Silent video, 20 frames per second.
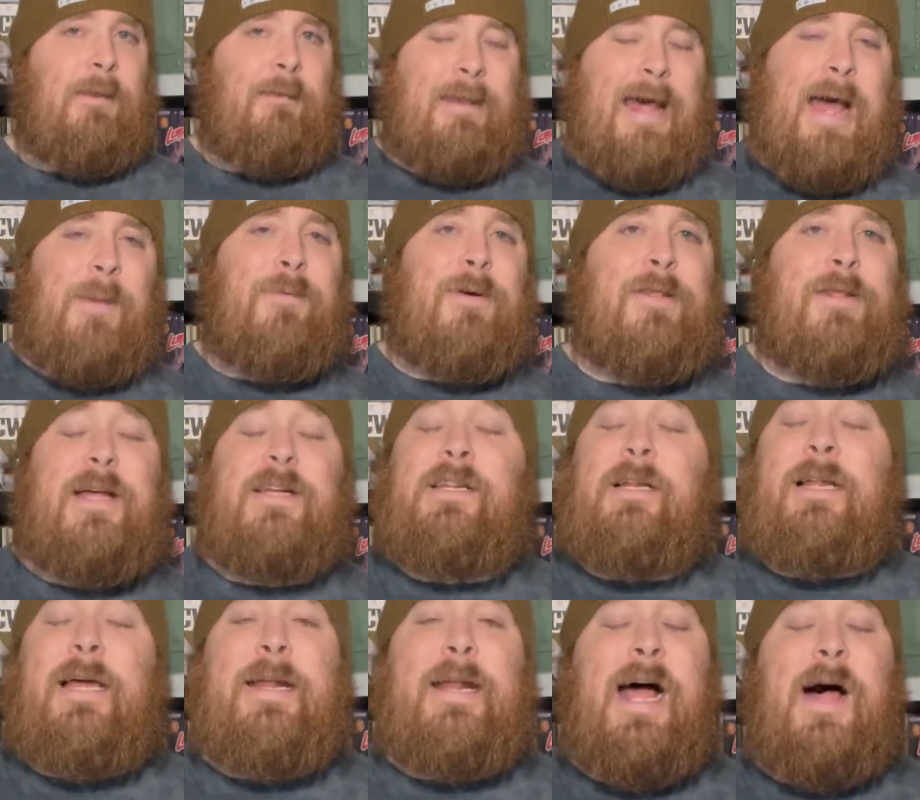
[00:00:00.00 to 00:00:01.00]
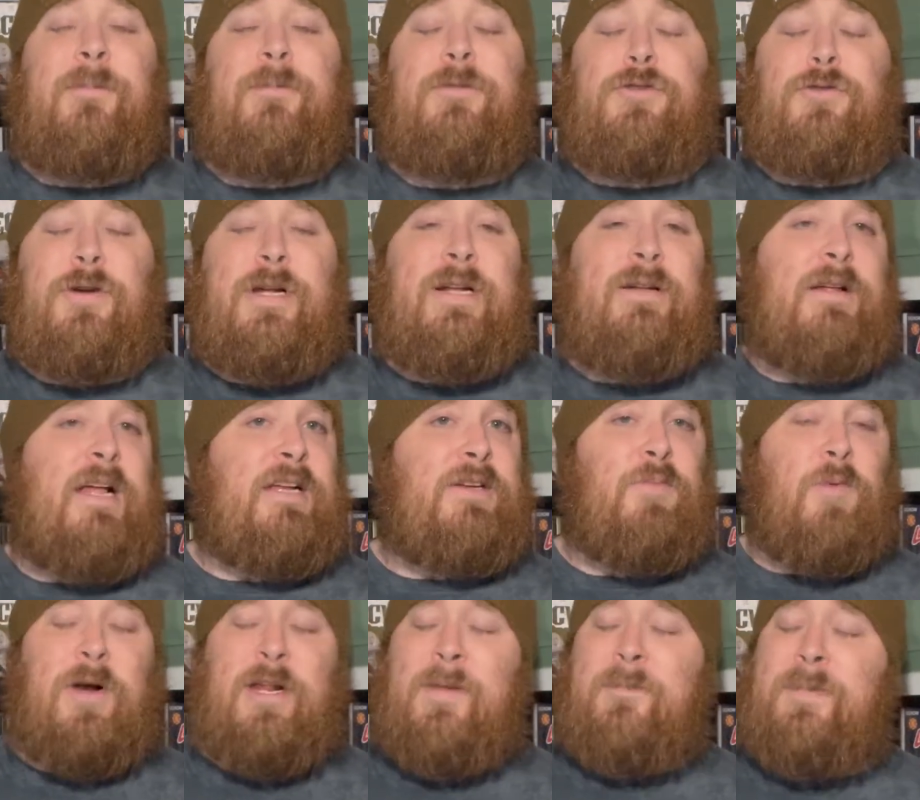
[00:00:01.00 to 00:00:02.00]
labyrinth has a late album treat it's
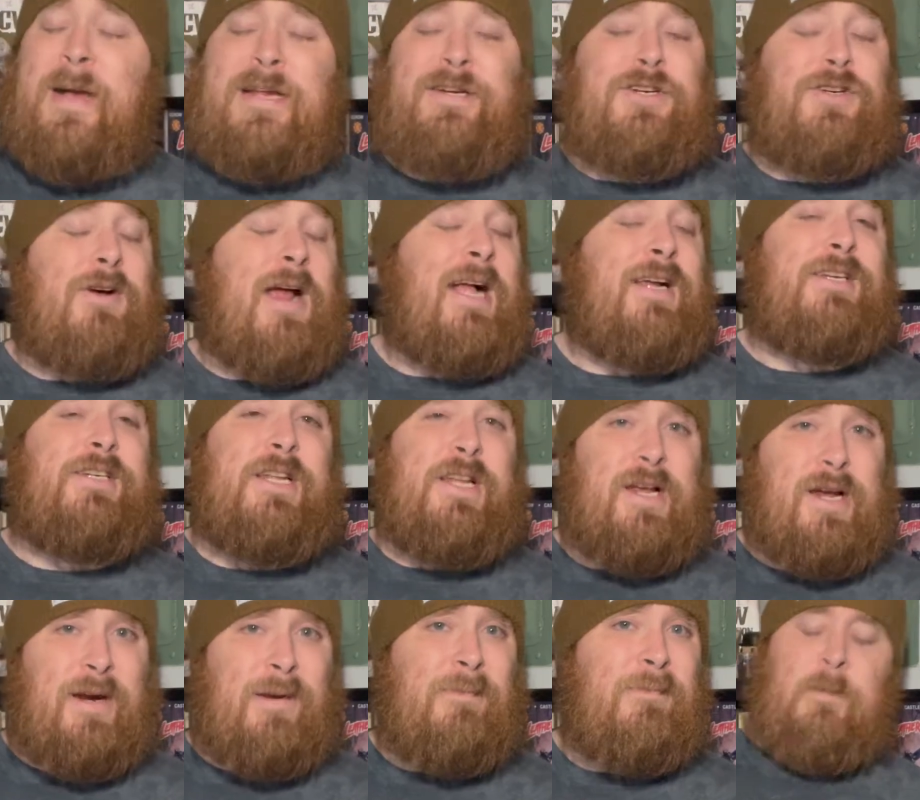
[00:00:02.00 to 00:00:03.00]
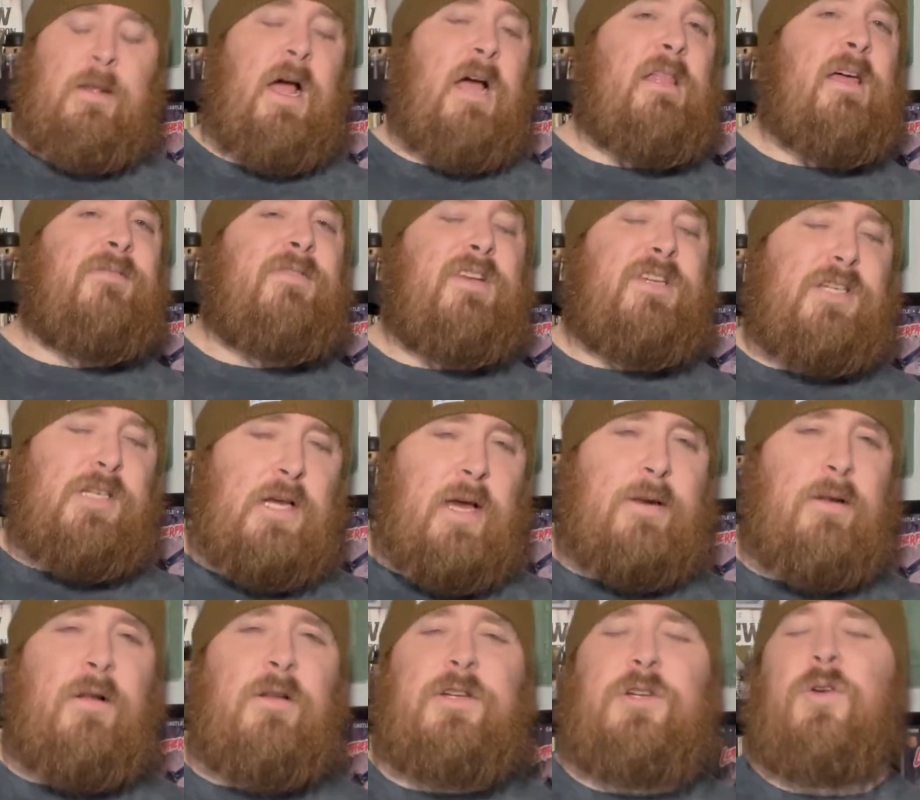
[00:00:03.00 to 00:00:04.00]
one of the best tracks here i love the
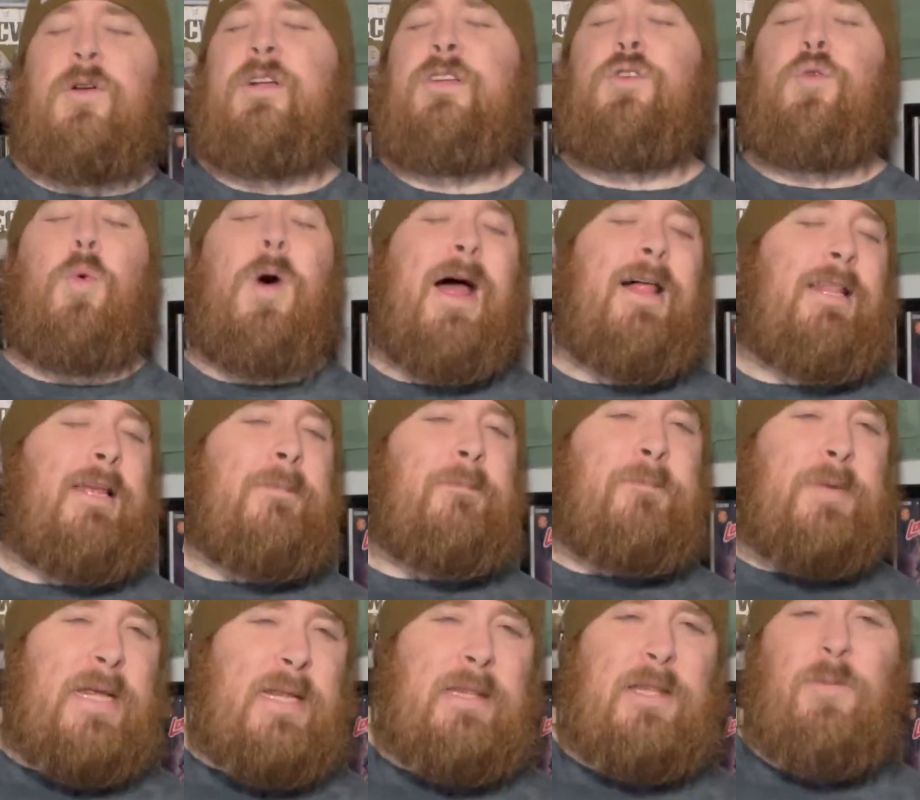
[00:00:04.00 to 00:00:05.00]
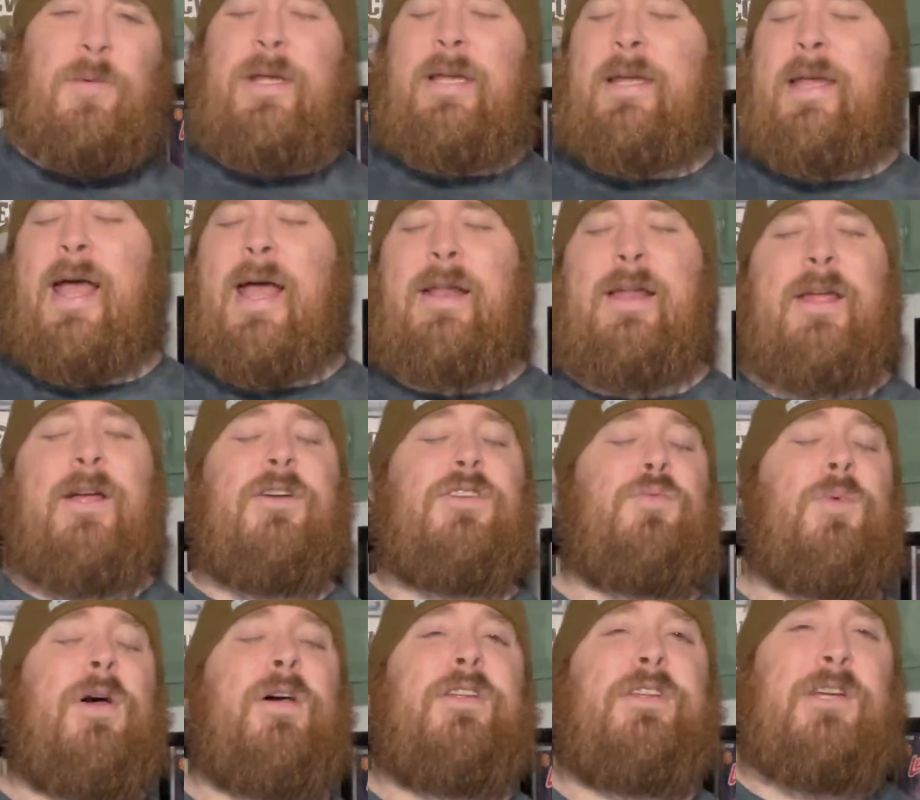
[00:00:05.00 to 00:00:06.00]
subtle sort of twilight beat that we get here
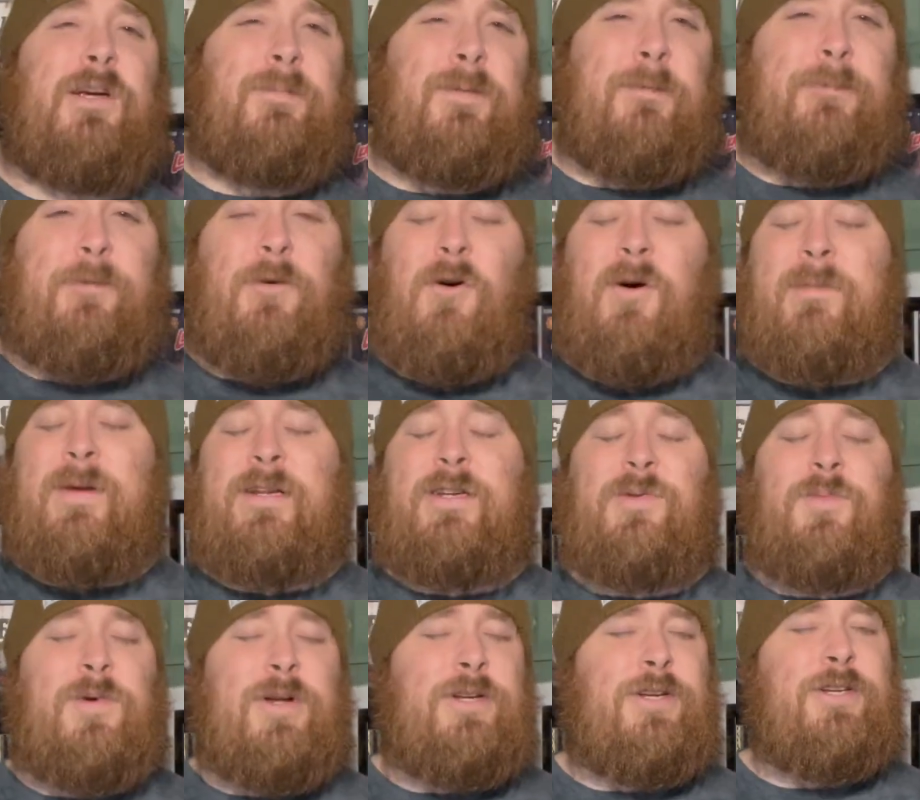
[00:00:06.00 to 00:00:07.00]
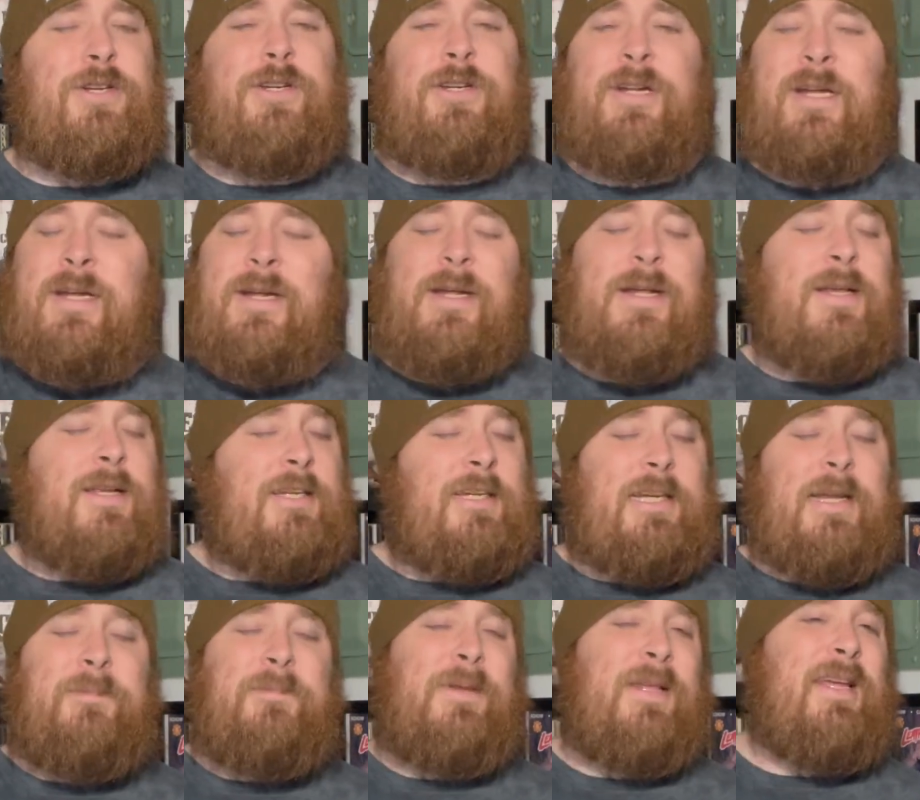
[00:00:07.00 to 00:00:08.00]
as well as her performance which is
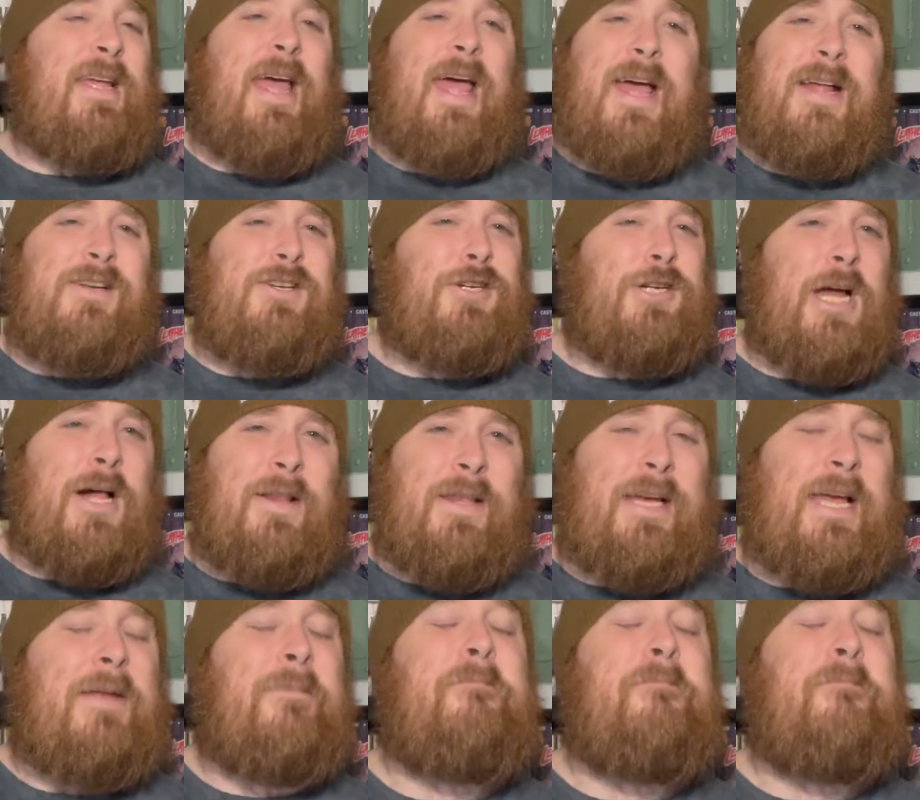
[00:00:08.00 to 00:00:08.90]
simply angelic.